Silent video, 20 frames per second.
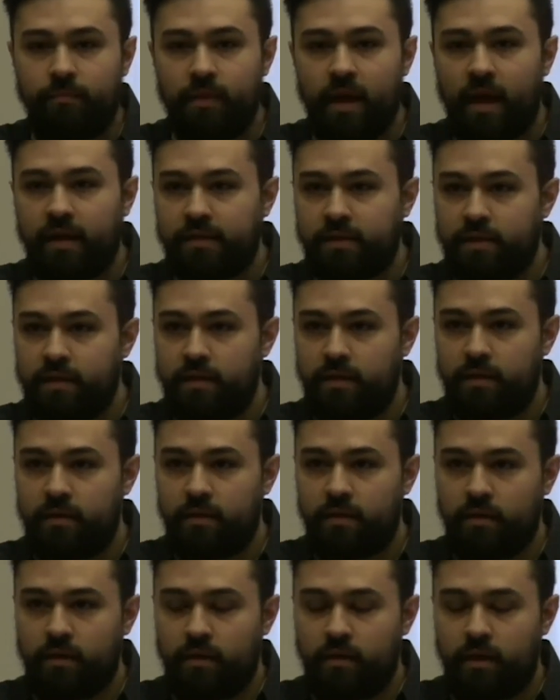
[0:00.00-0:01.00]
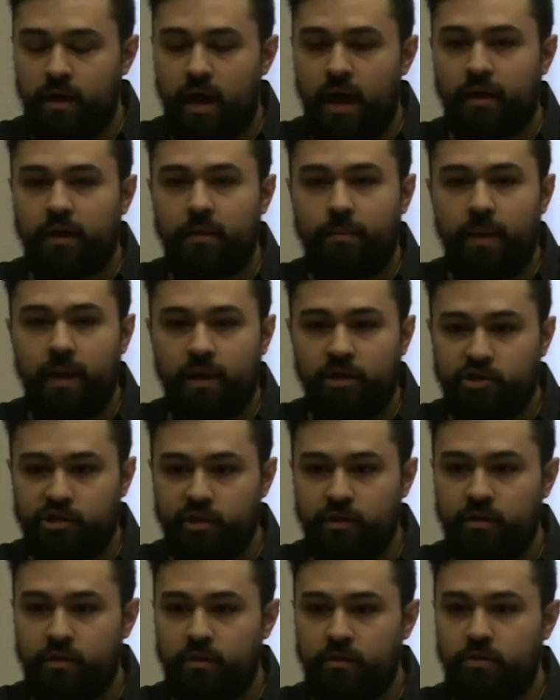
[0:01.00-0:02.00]
Nazi
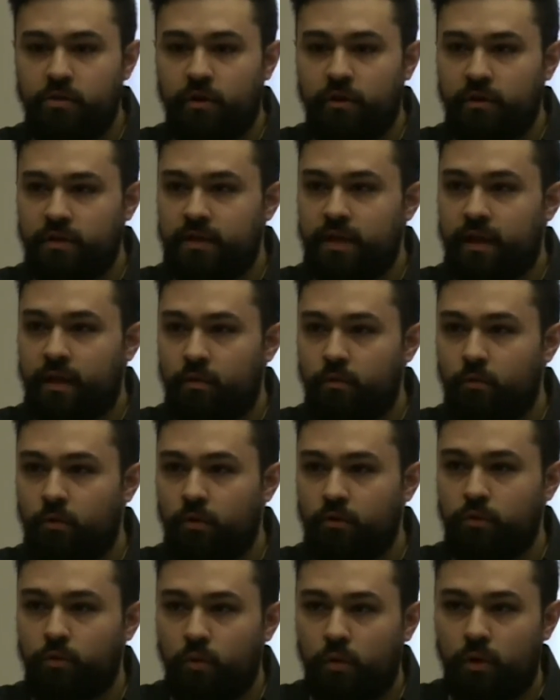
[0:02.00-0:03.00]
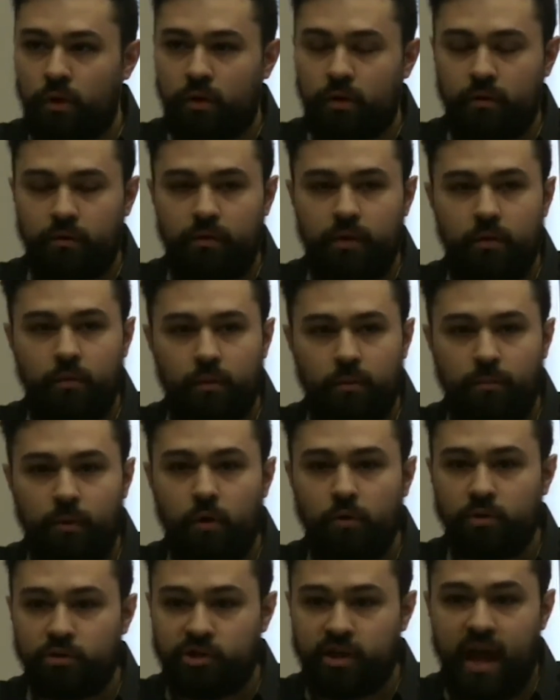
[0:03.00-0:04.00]
occupation during the Second World War. They
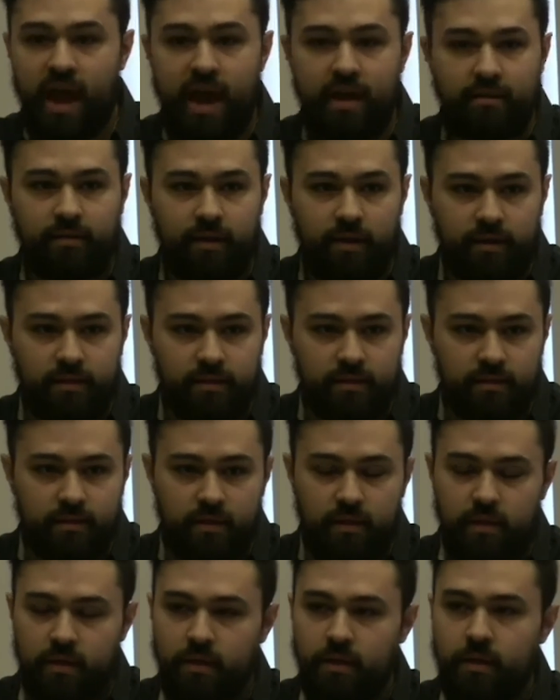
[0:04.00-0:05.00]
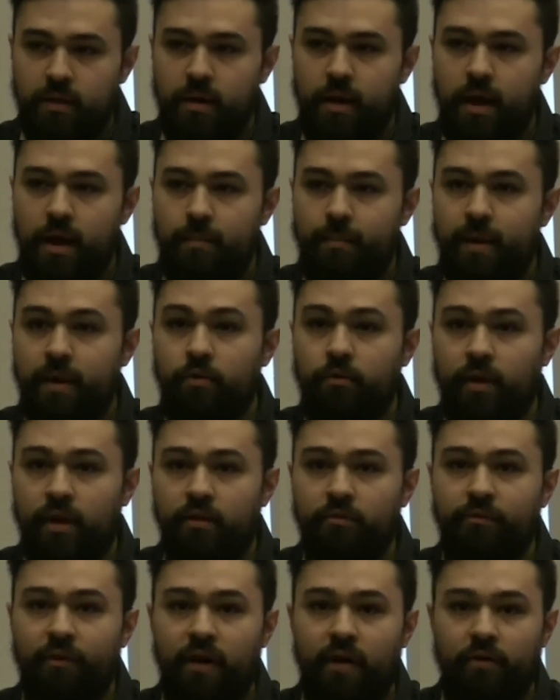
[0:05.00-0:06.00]
were Polish Catholics. My
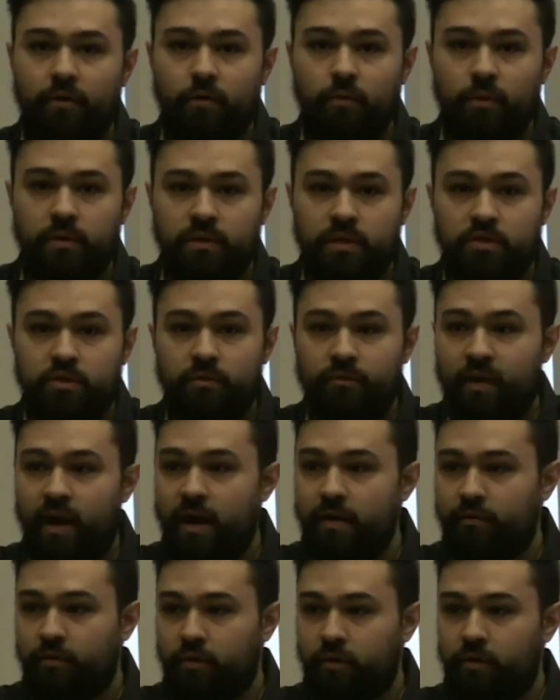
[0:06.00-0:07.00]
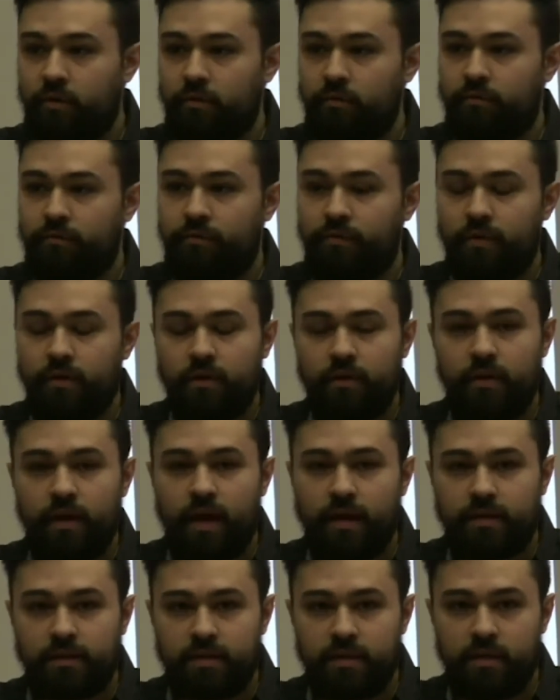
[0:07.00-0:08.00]
grandfather was a survivor of
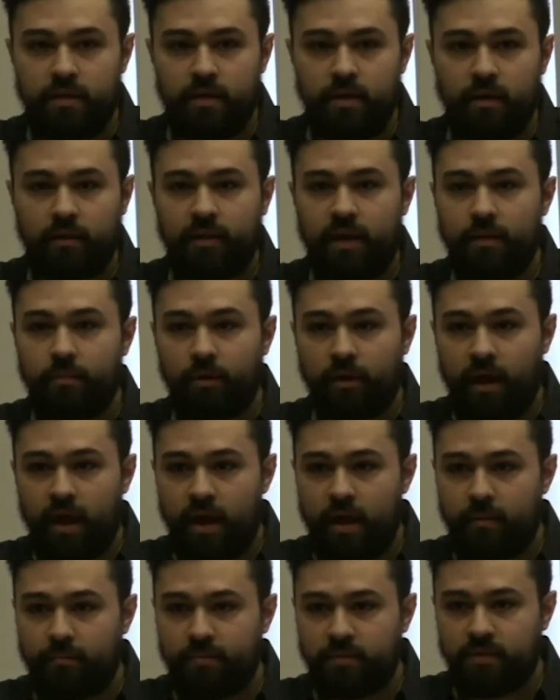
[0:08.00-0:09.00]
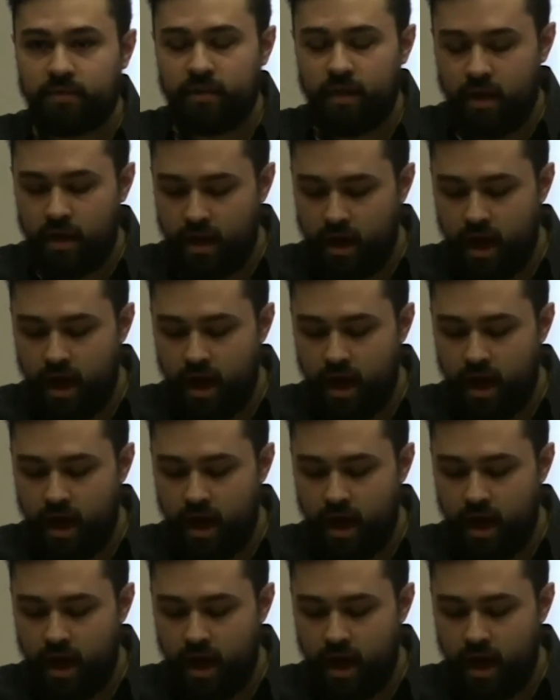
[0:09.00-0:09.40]
Nazi labor camps.